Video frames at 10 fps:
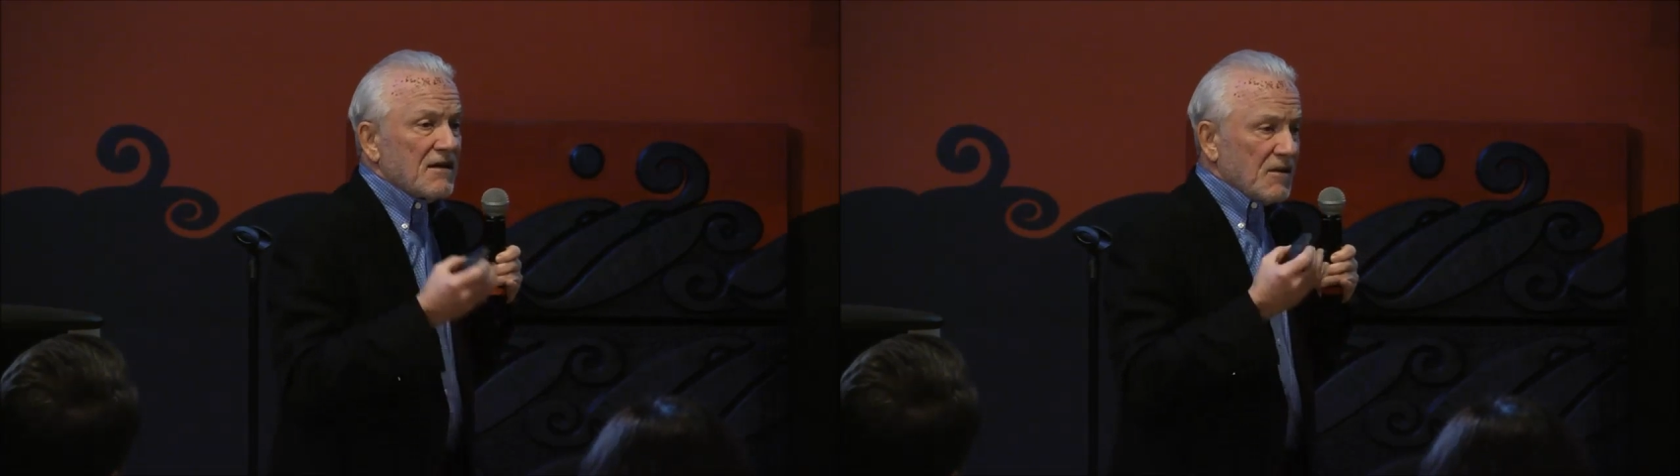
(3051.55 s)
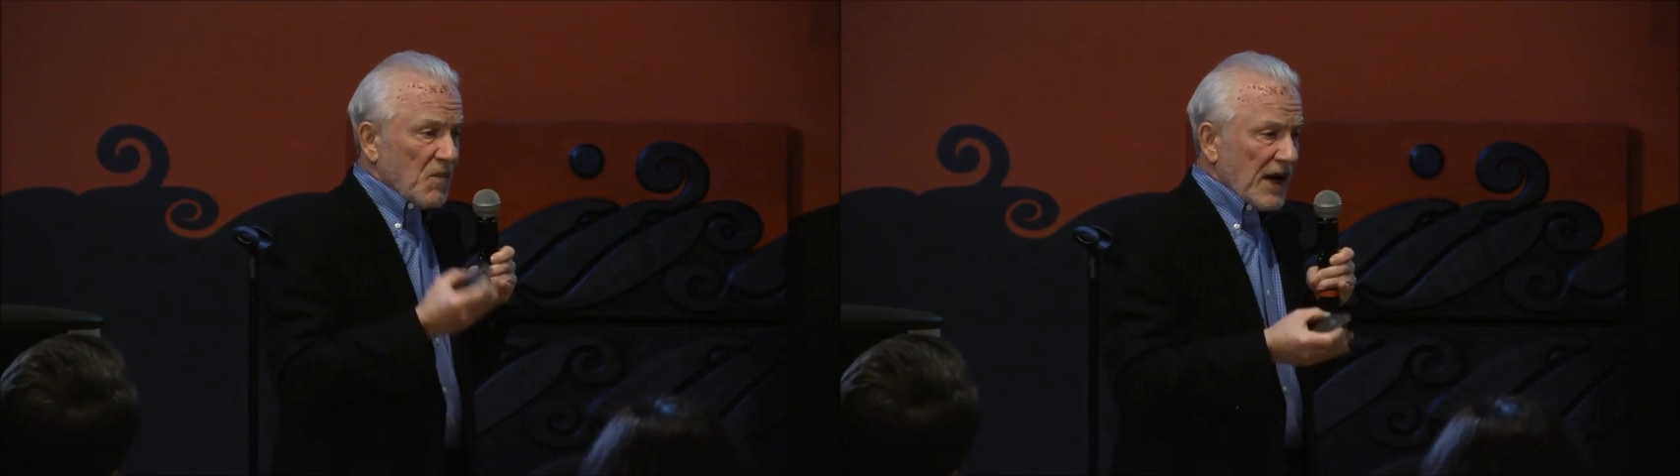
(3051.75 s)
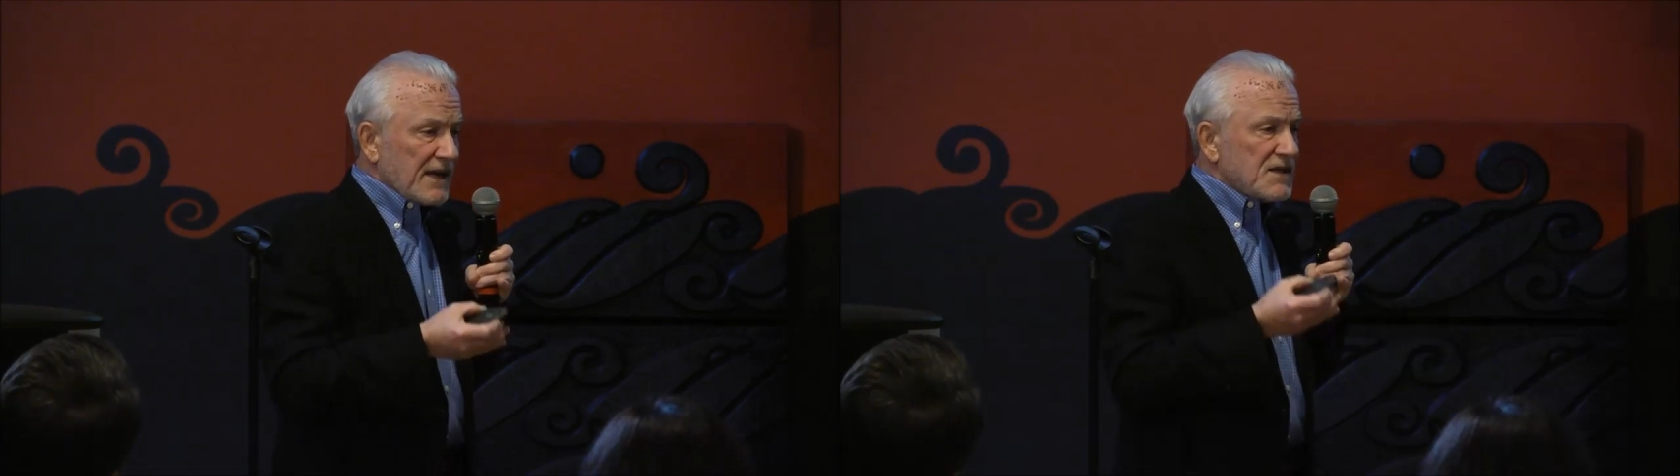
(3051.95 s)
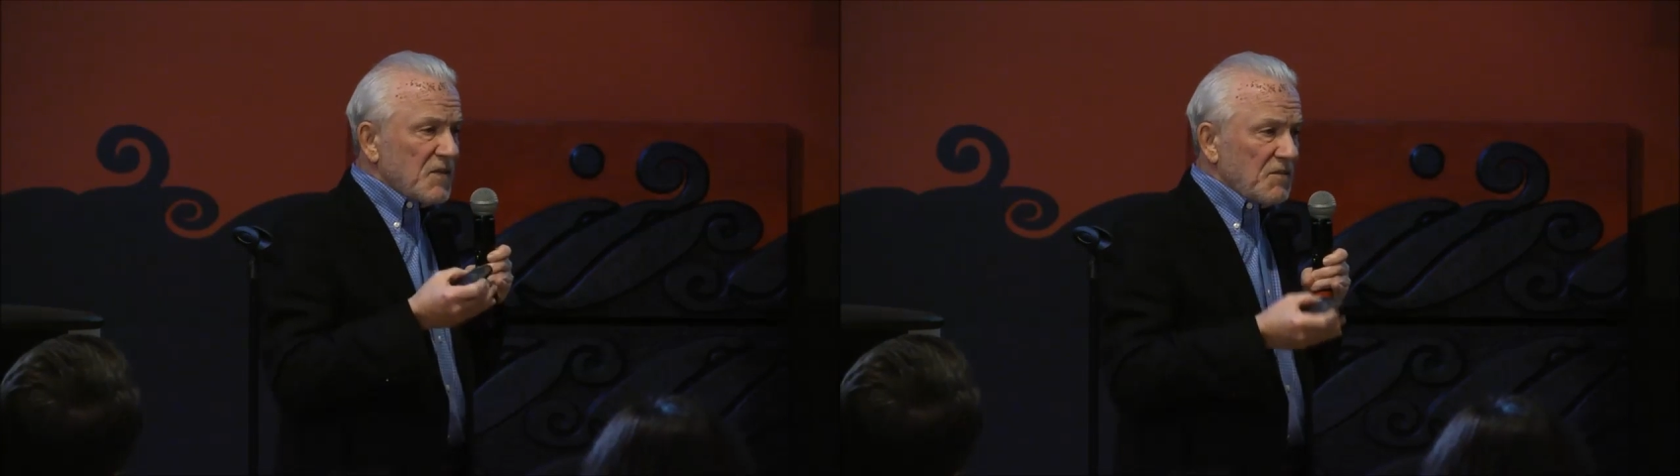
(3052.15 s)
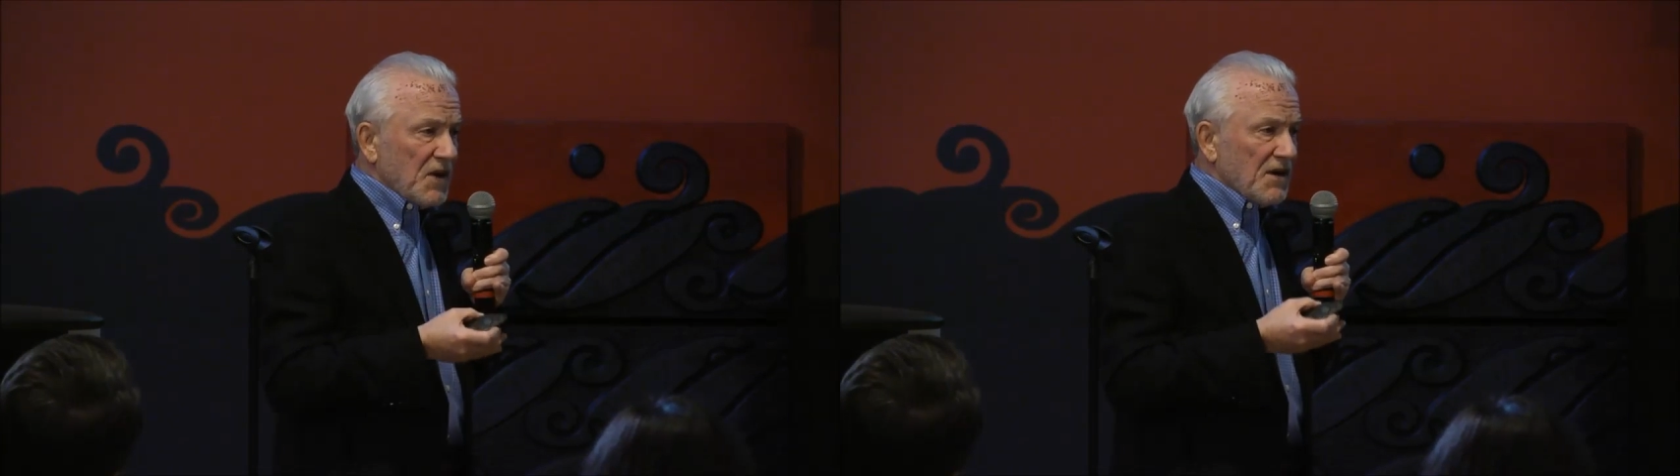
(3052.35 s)

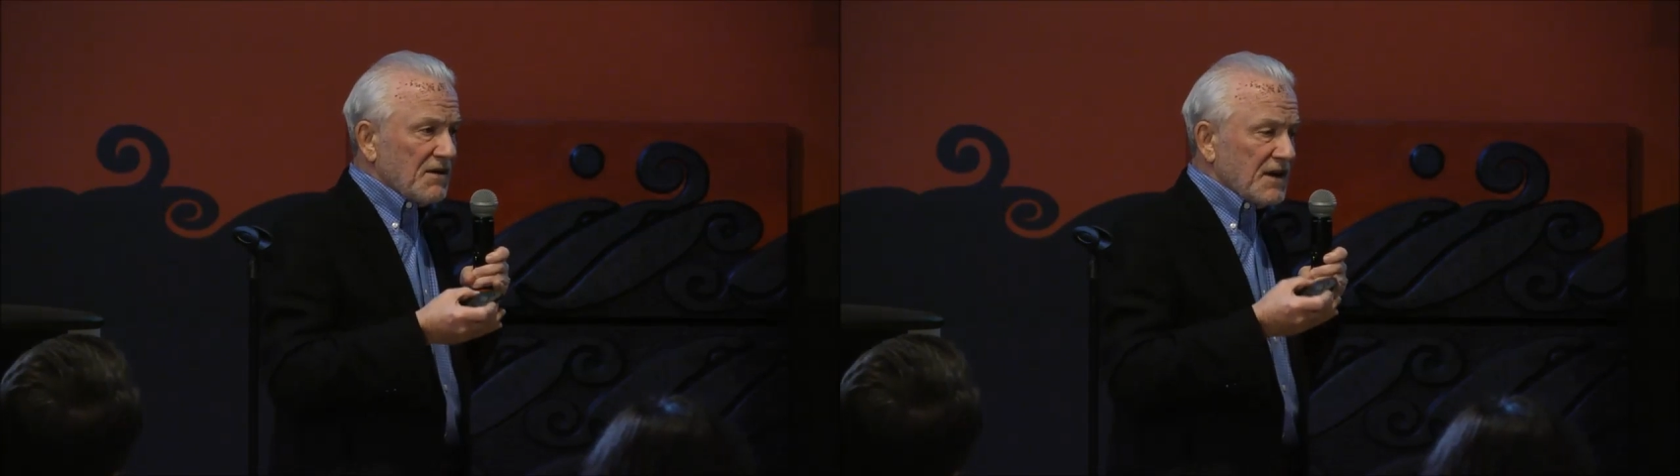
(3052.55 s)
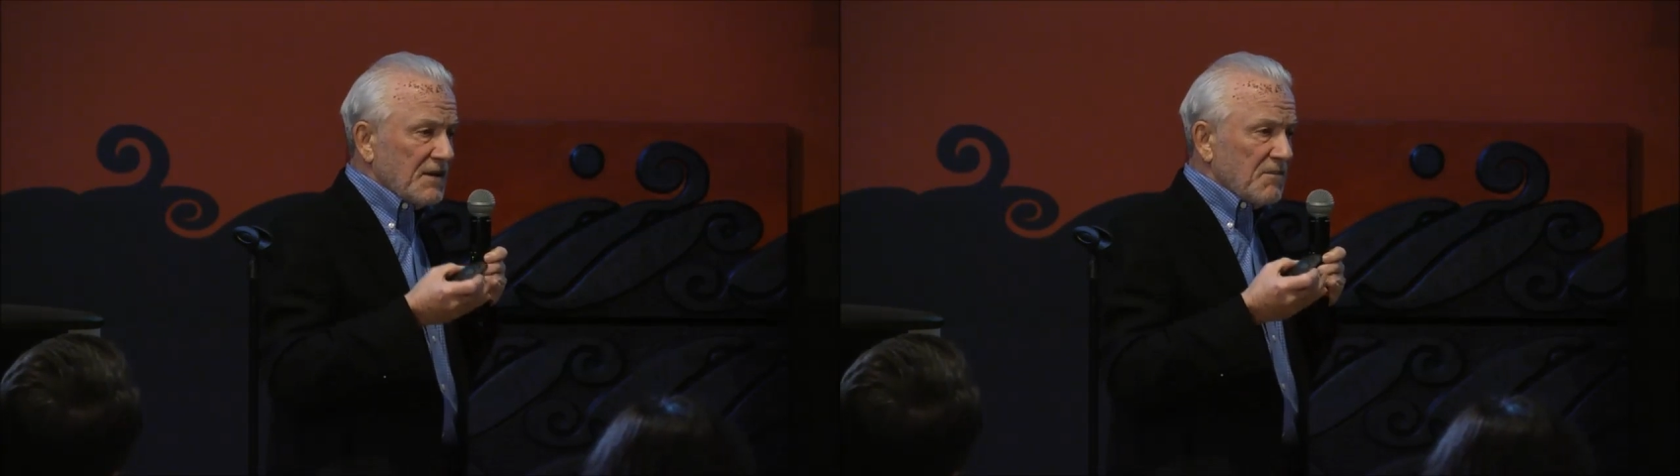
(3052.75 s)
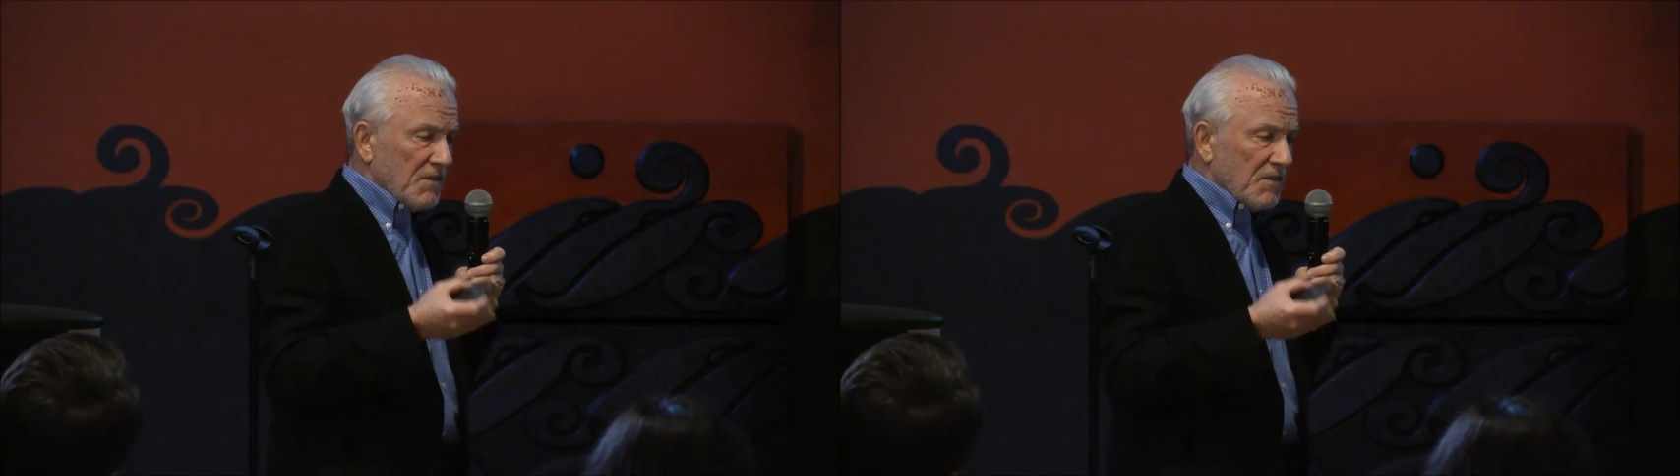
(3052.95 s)
the